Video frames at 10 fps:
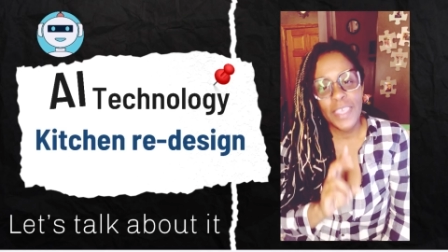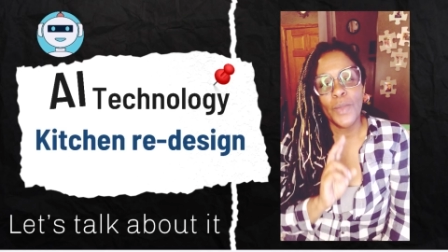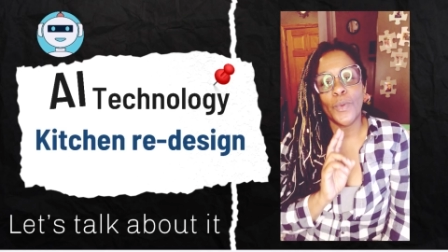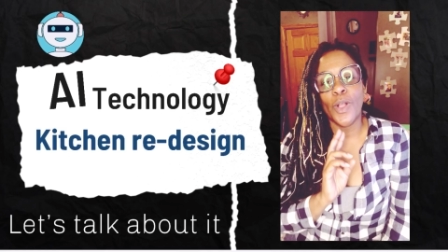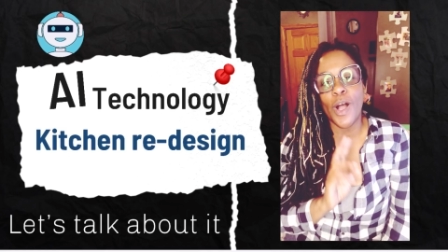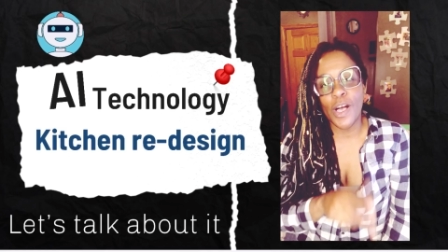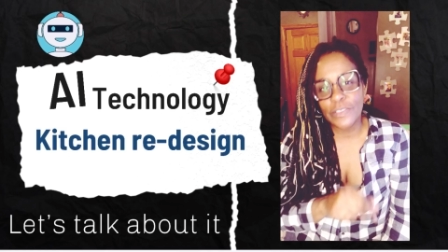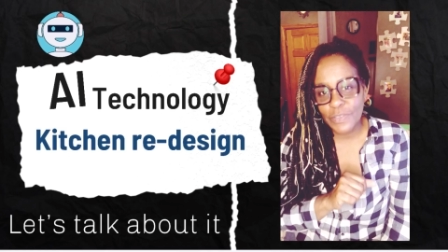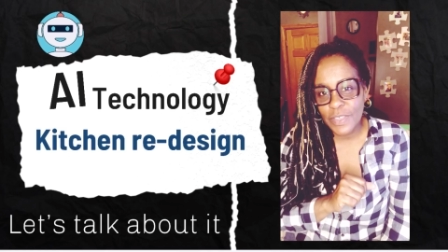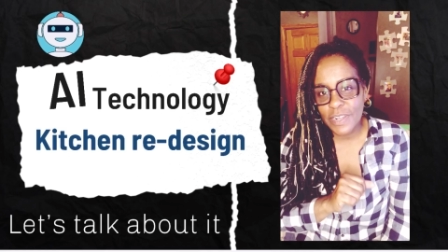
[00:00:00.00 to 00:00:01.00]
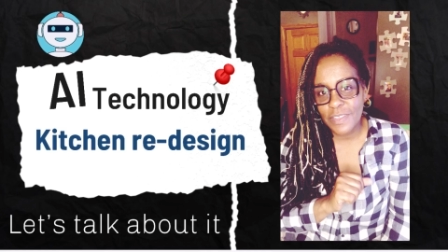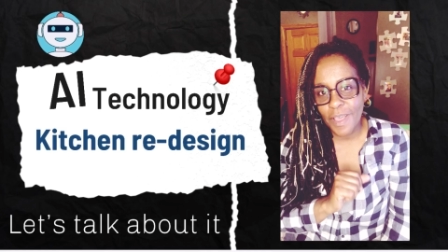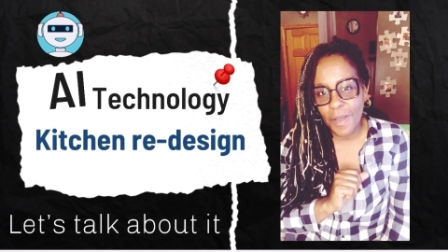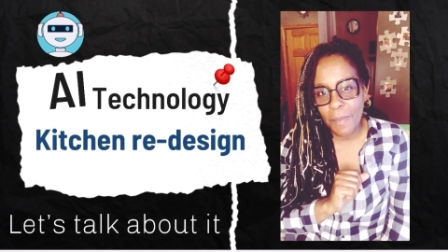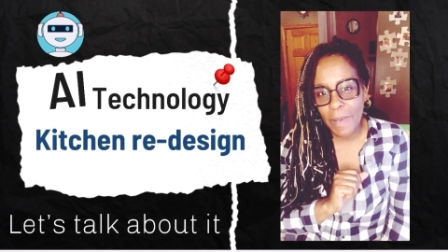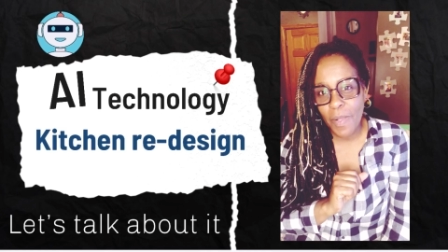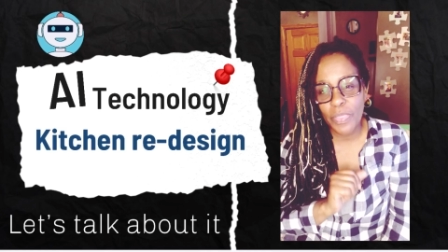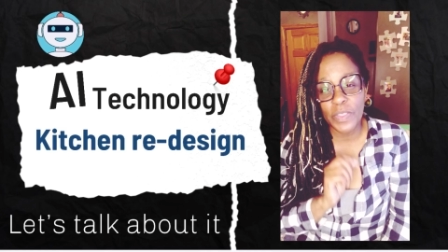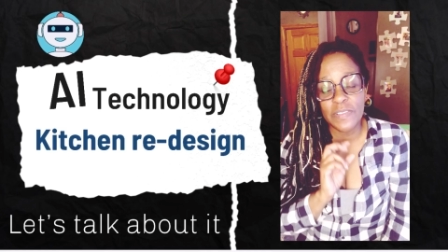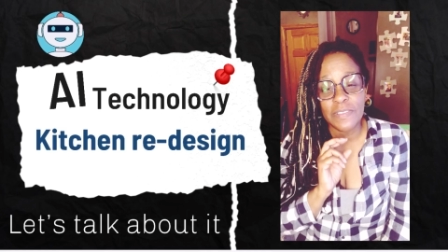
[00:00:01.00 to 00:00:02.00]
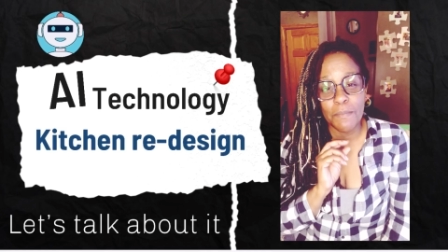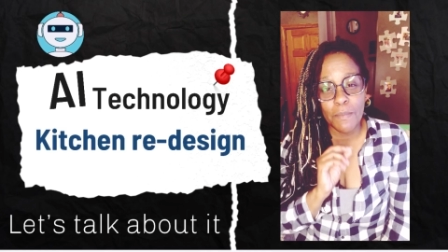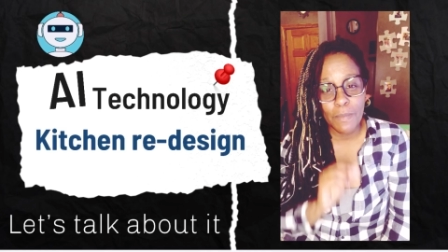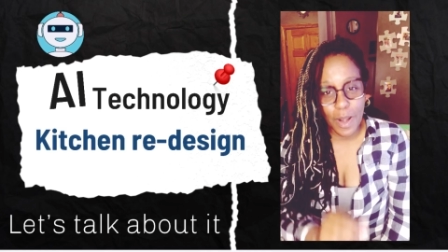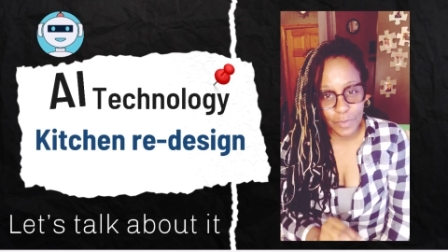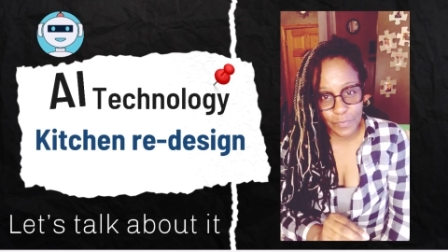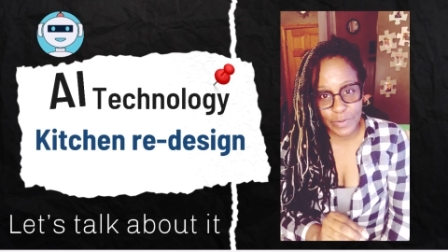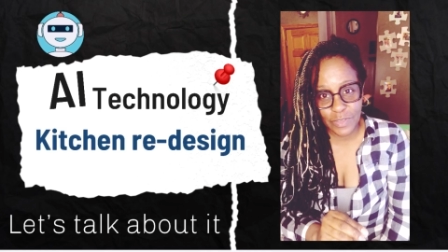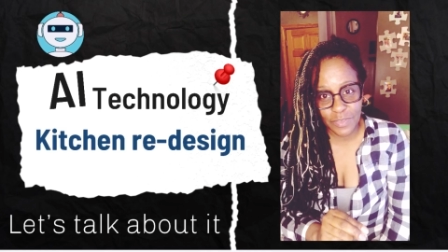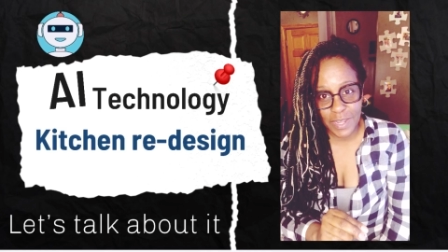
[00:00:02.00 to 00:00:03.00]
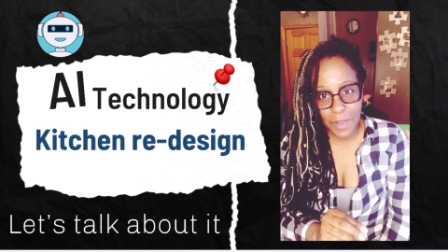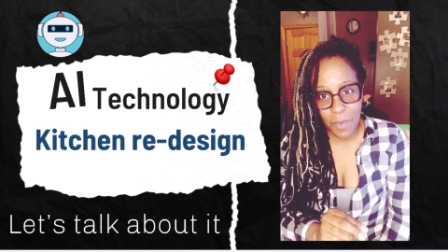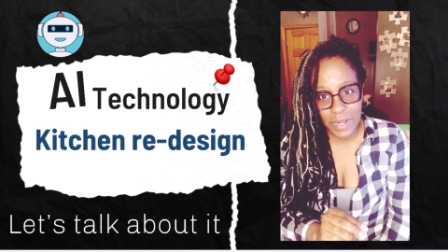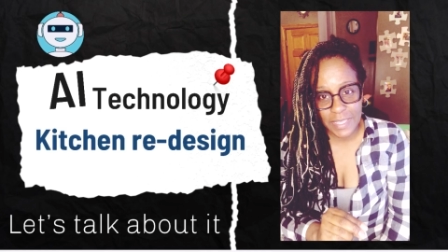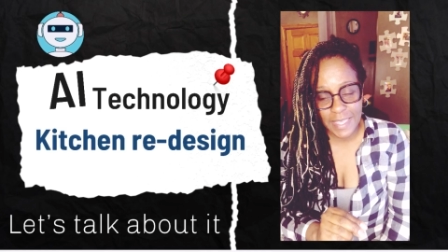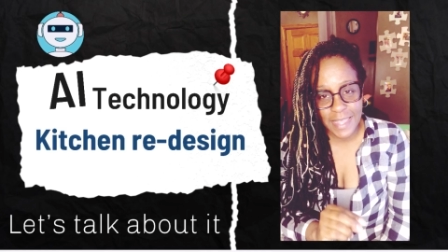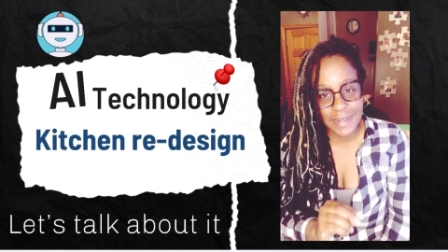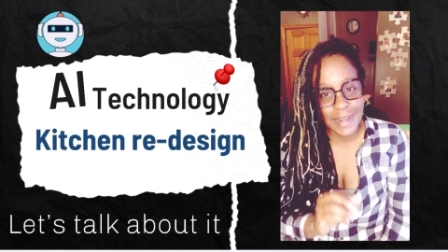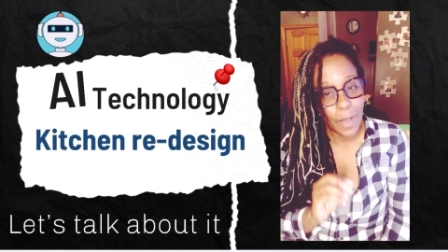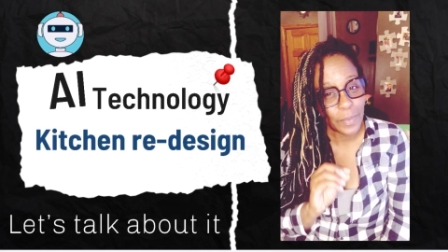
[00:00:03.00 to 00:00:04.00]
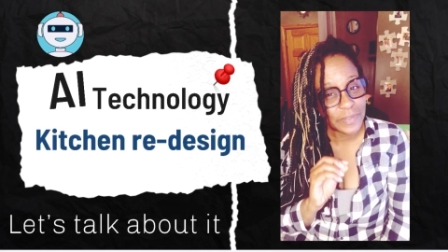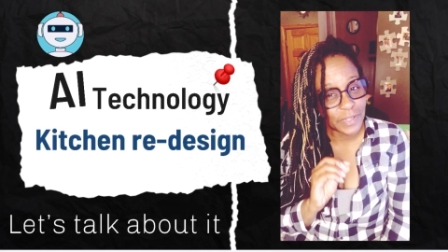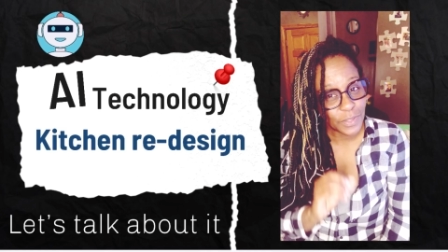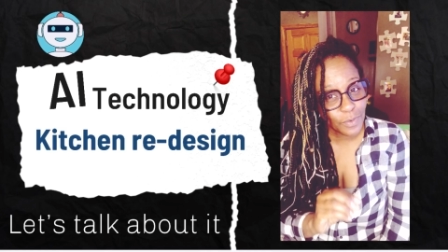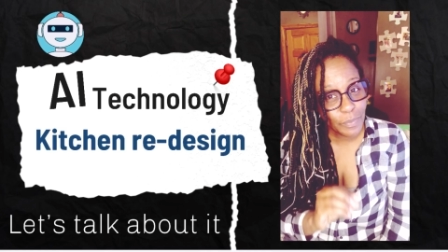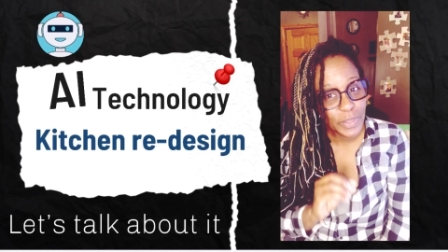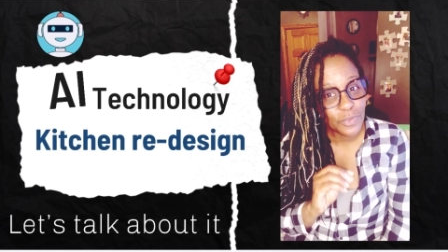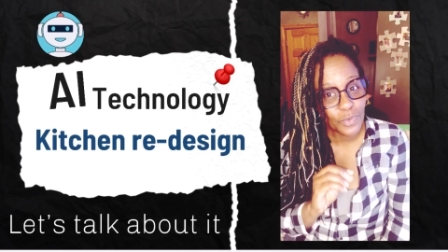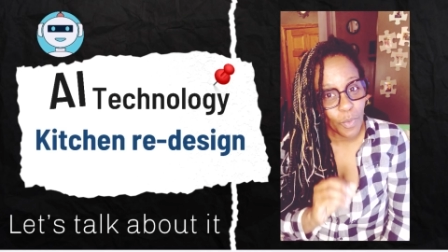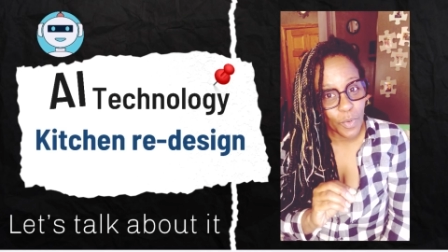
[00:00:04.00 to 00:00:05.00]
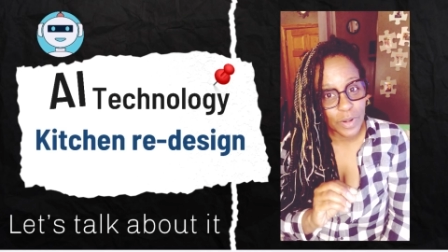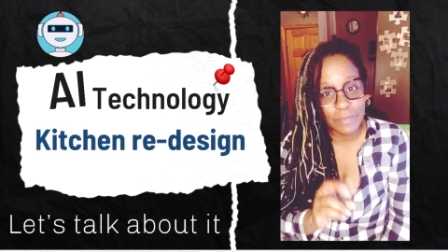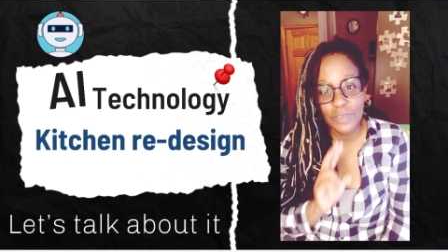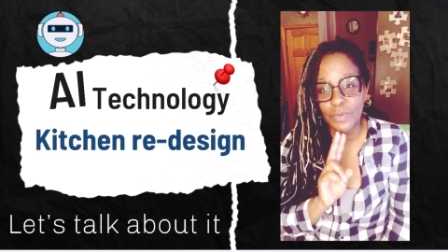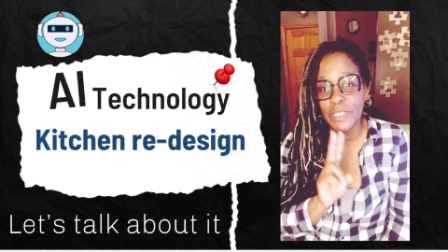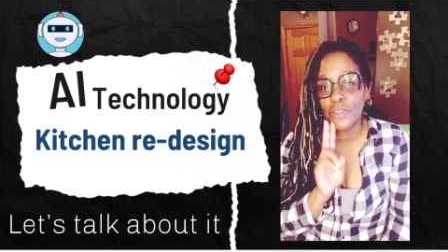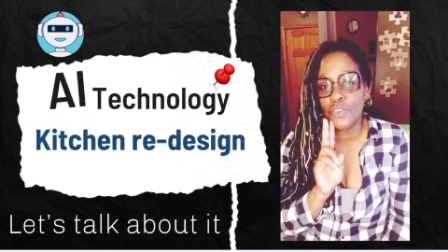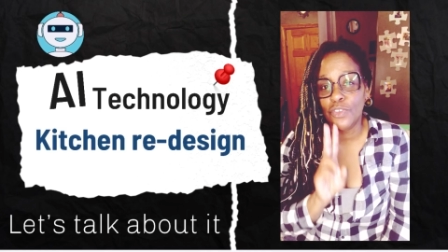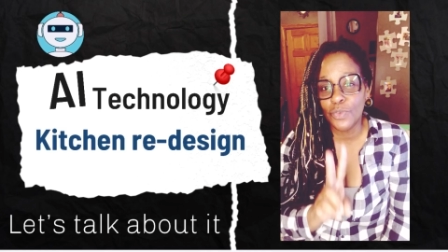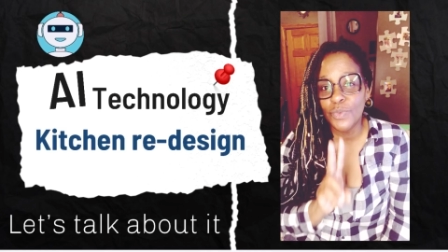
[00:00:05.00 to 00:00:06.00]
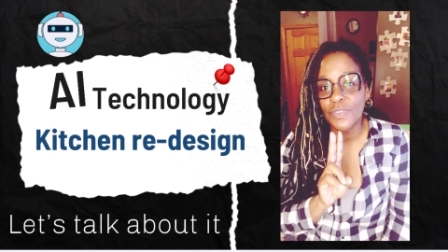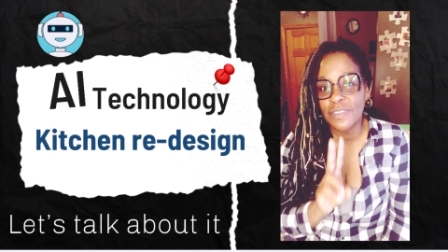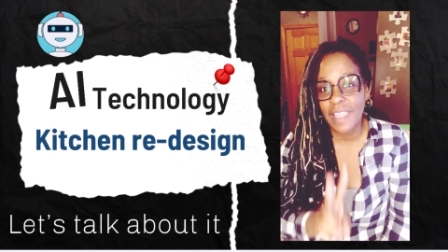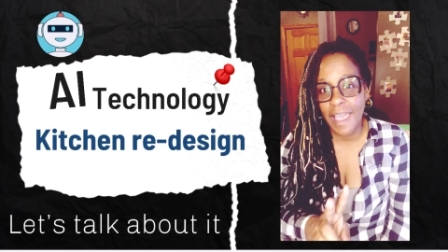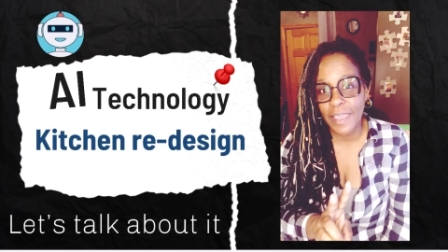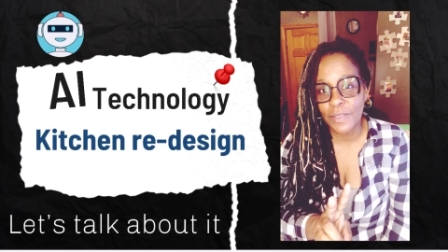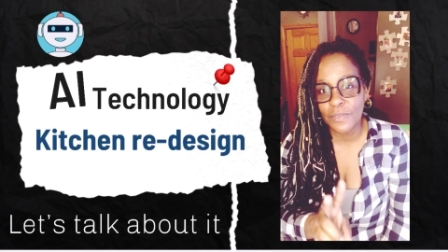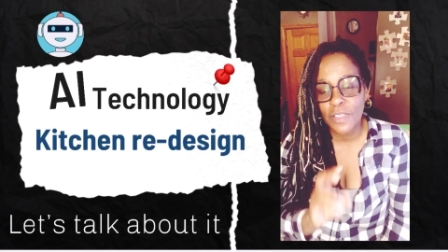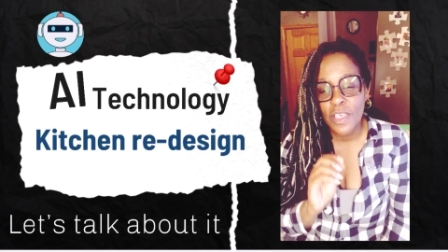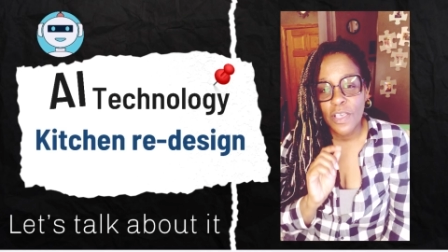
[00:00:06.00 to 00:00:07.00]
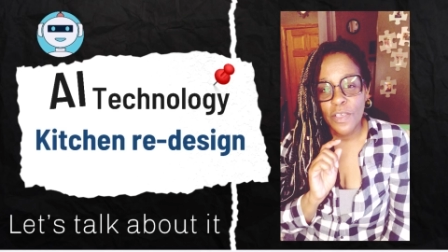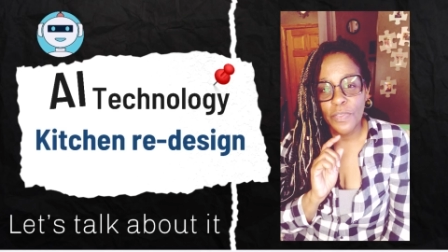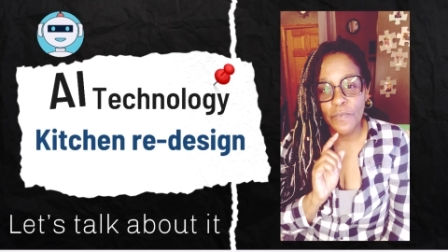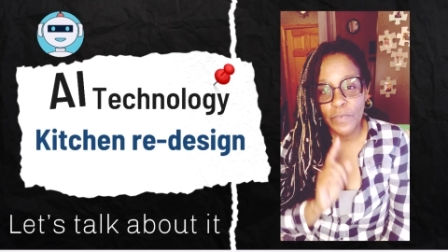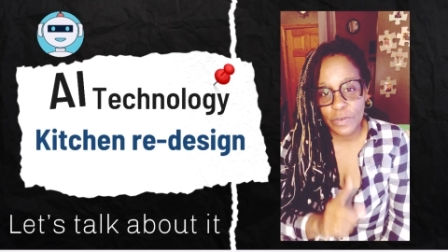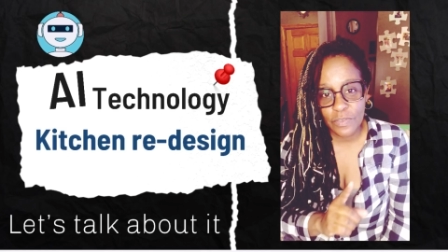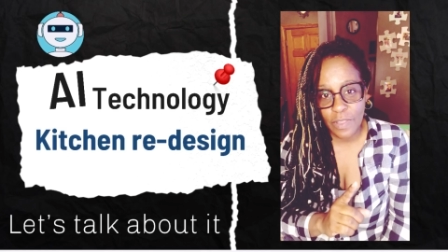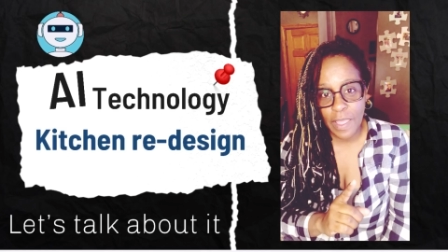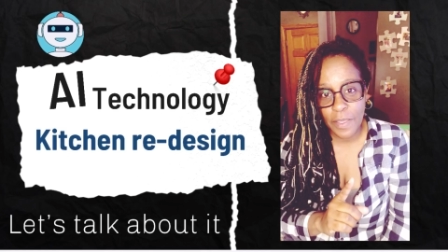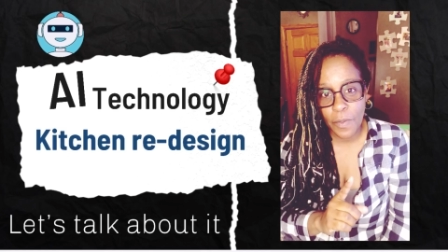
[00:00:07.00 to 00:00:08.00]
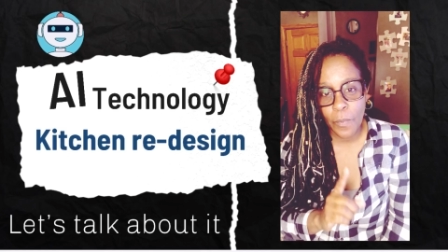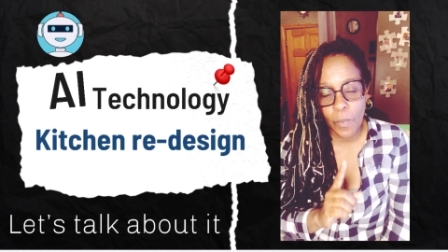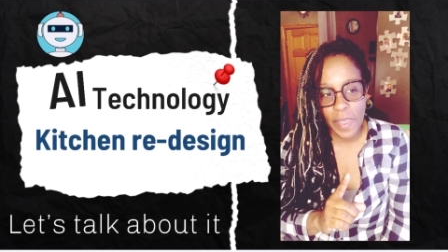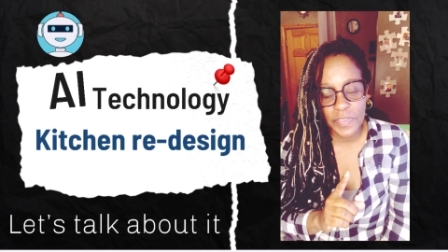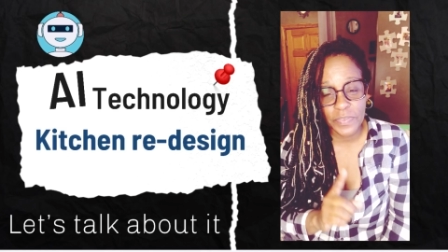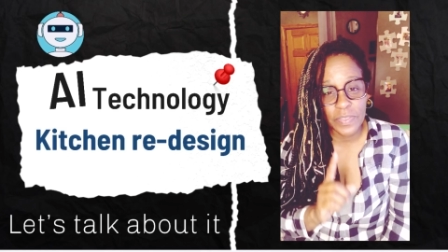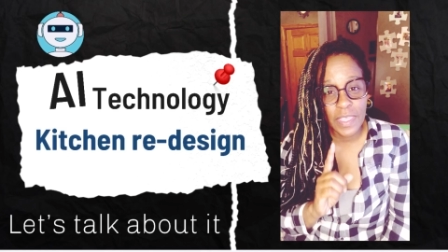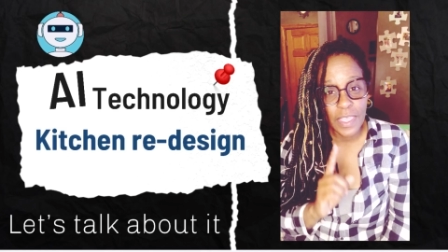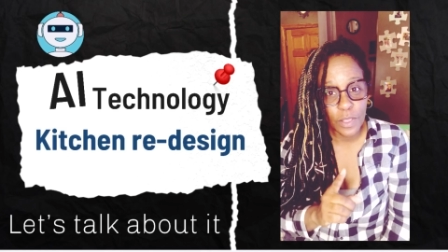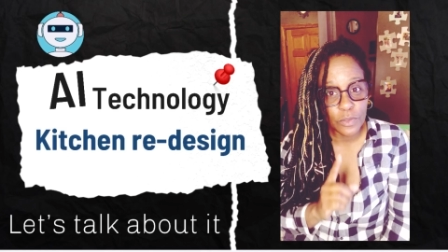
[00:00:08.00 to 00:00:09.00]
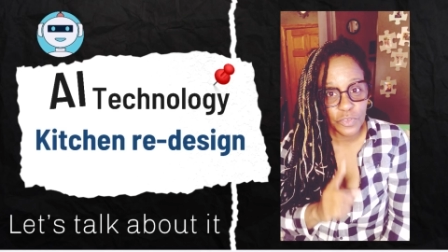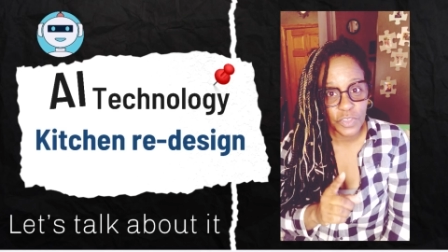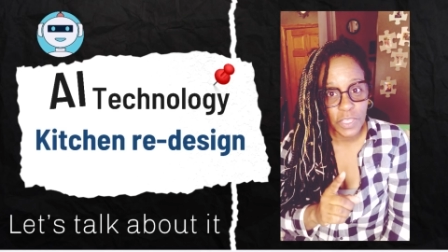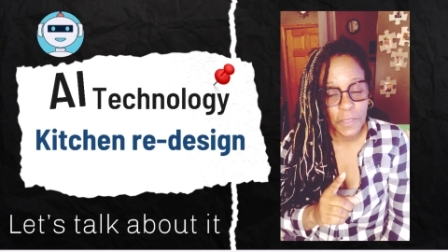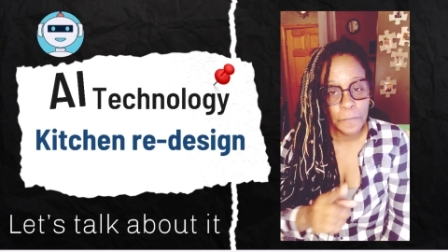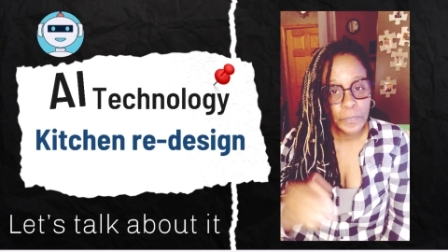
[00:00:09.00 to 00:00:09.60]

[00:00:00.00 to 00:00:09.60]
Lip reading: We're also going to talk about the smart fridge that I want to get. Now, I was a little bit torn between two styles. The first style was the LG